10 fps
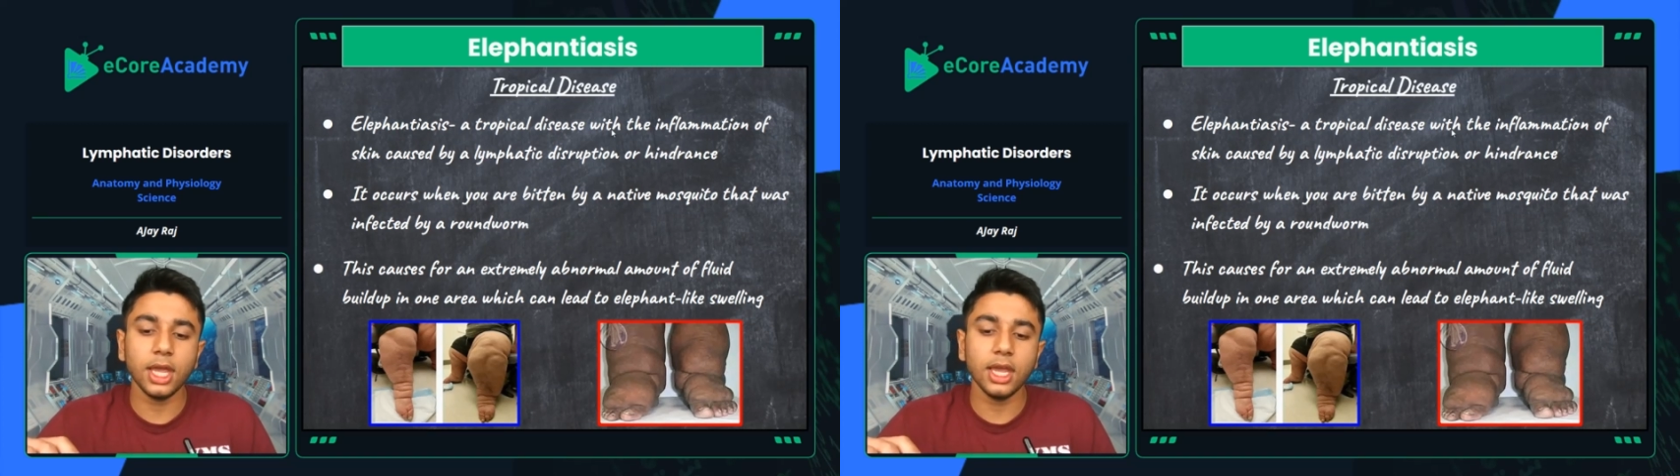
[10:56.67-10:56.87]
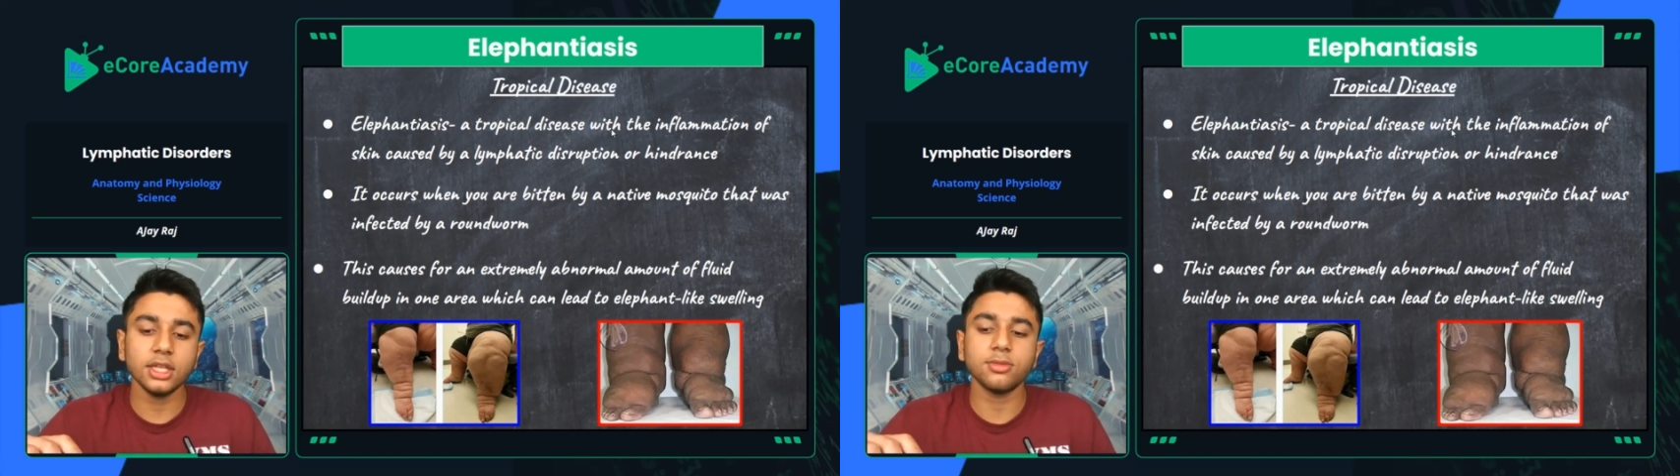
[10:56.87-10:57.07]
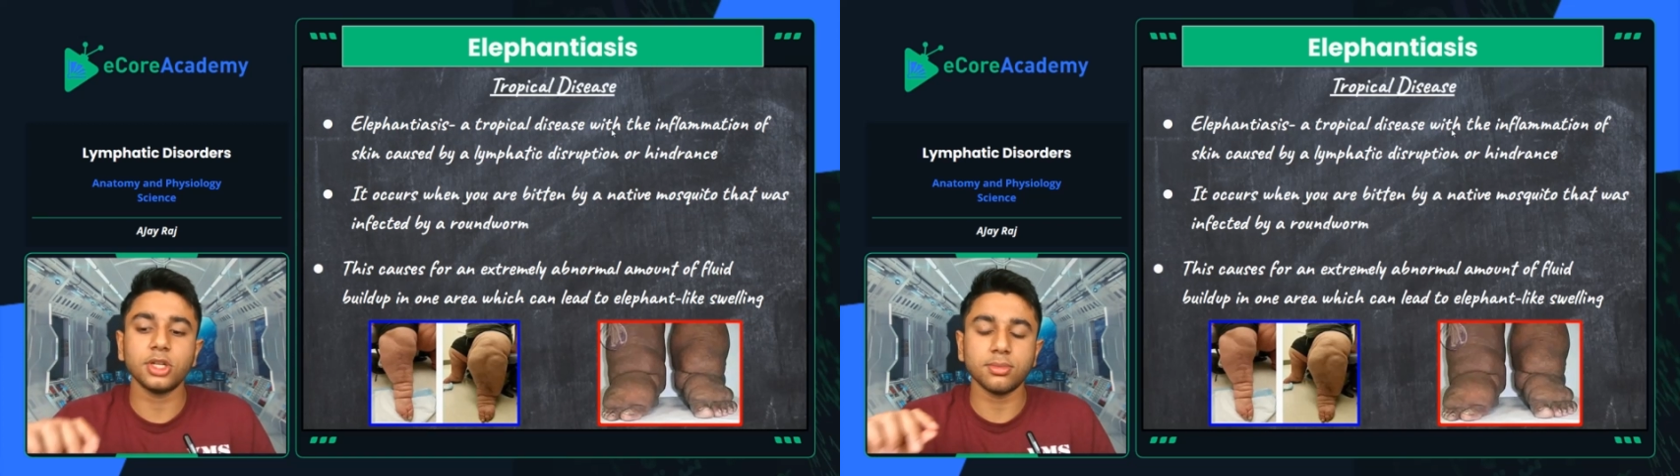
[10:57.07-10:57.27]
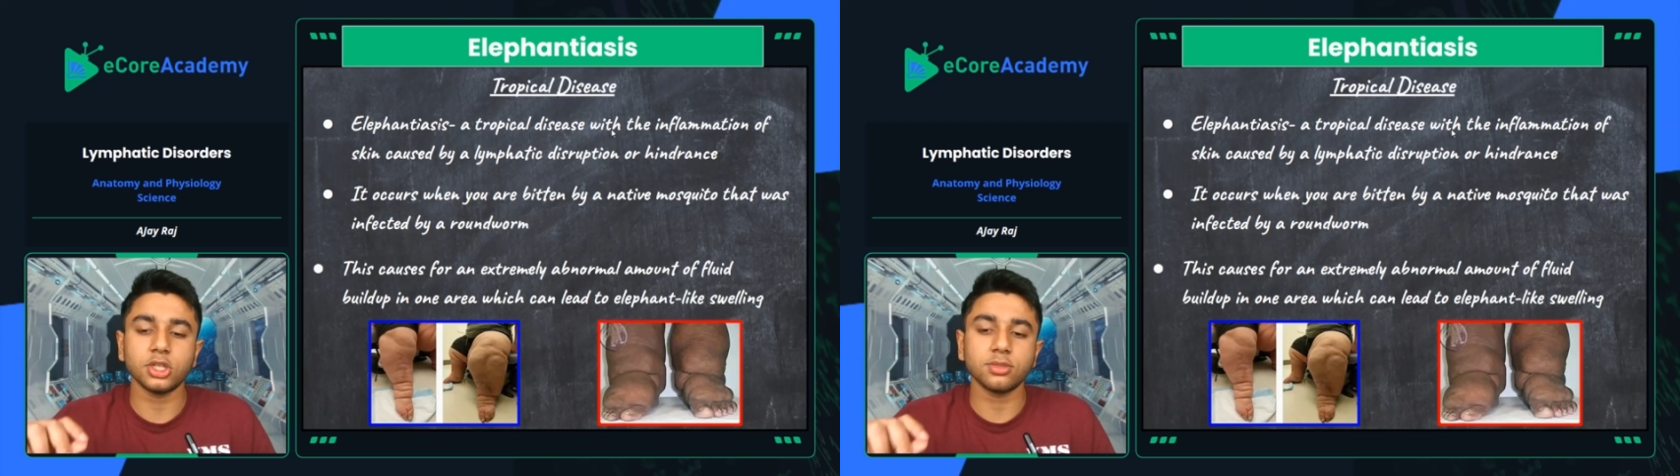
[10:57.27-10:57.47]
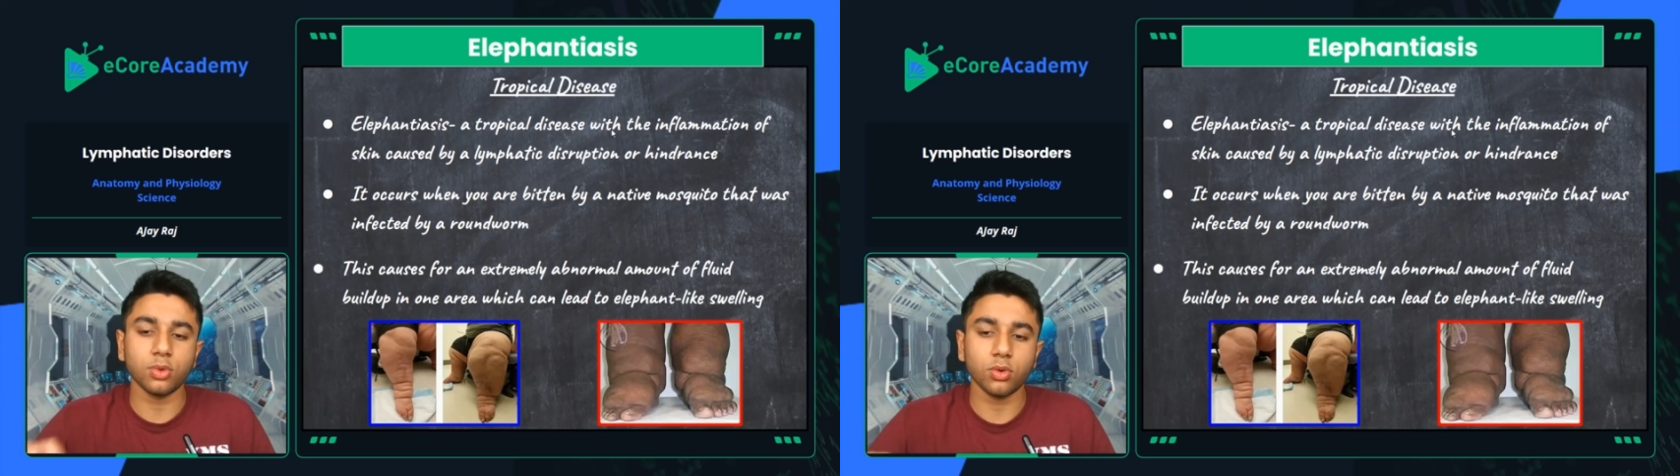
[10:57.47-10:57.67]
case, but it's
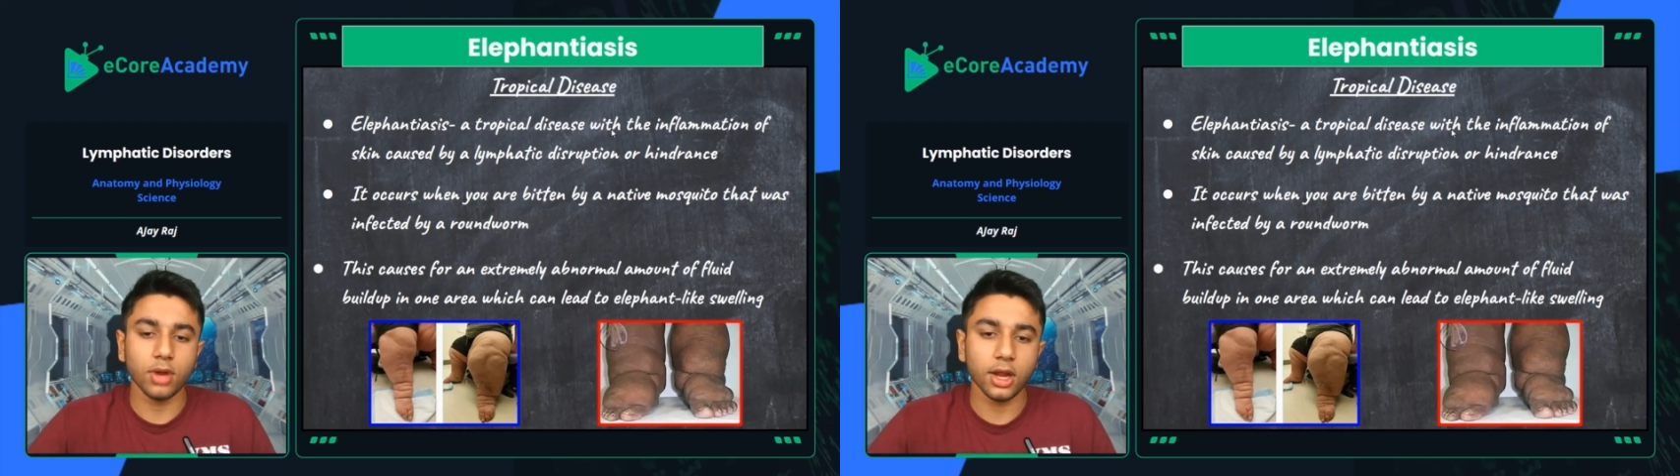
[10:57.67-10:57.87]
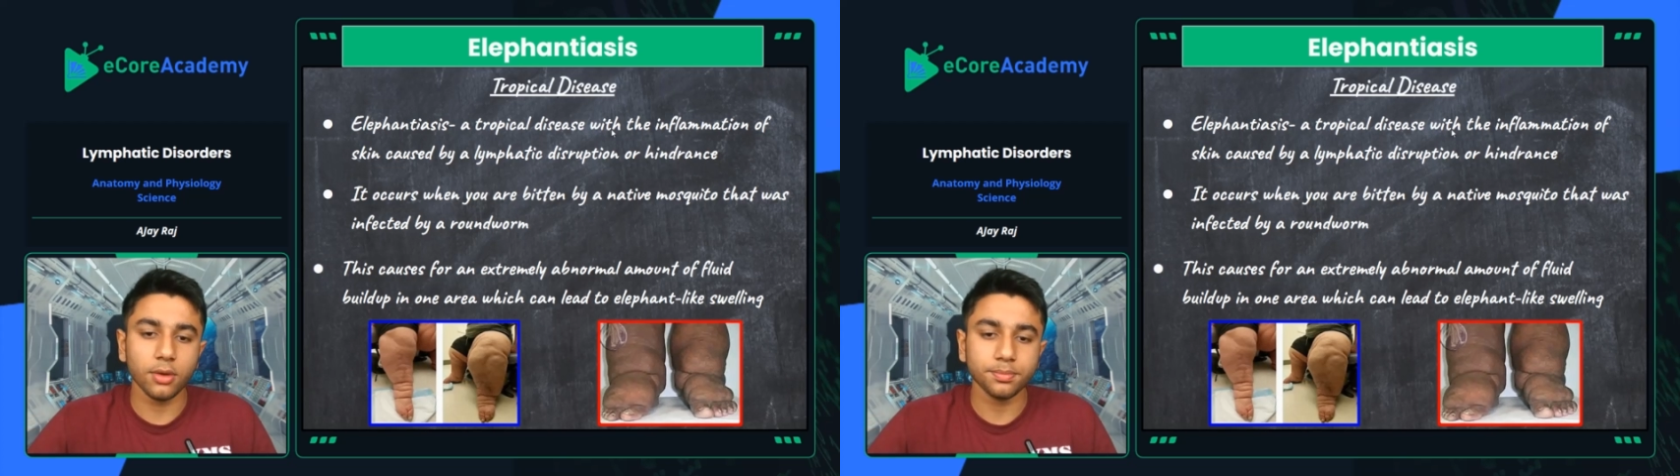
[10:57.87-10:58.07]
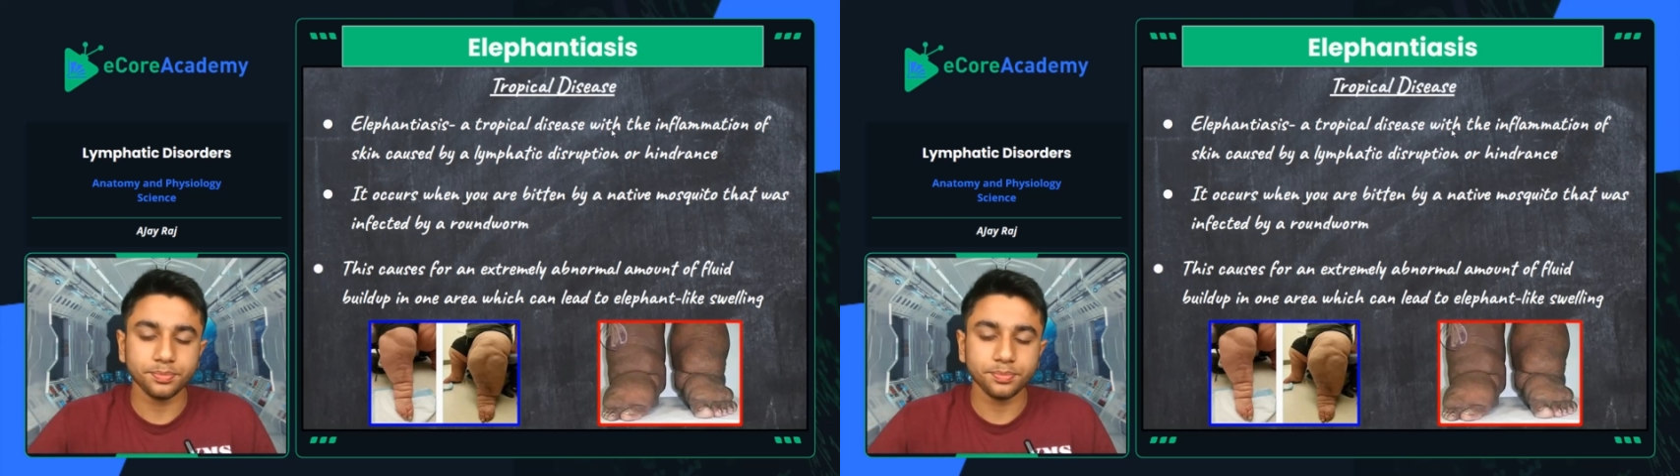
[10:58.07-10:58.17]
much more rare.